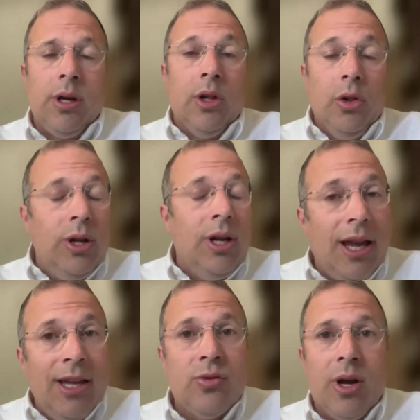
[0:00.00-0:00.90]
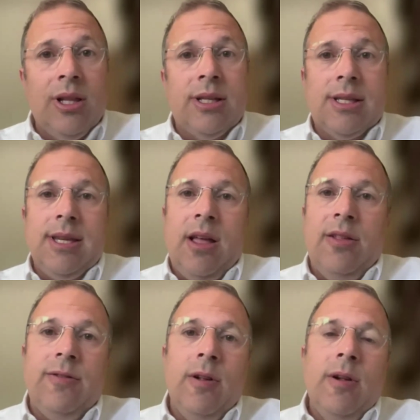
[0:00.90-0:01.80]
including Israel
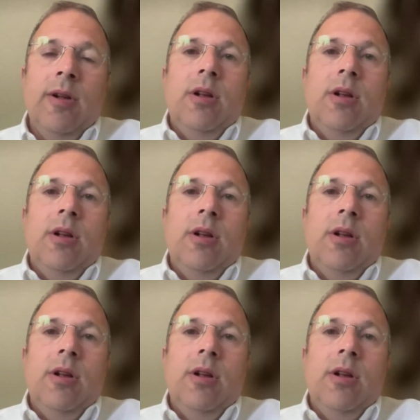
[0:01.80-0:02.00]
itself,